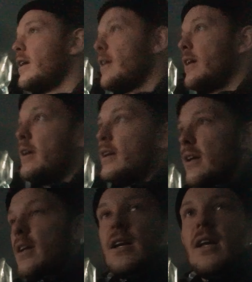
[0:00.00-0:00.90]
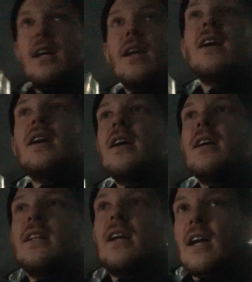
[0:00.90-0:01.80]
on the cake.
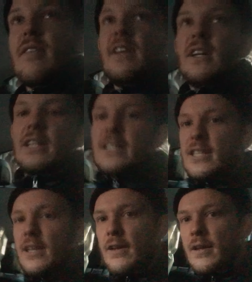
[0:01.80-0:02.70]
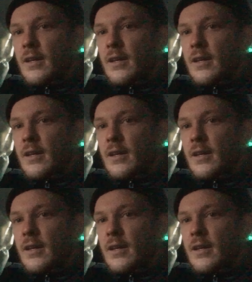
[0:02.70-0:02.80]
How are you feeling, Elicia?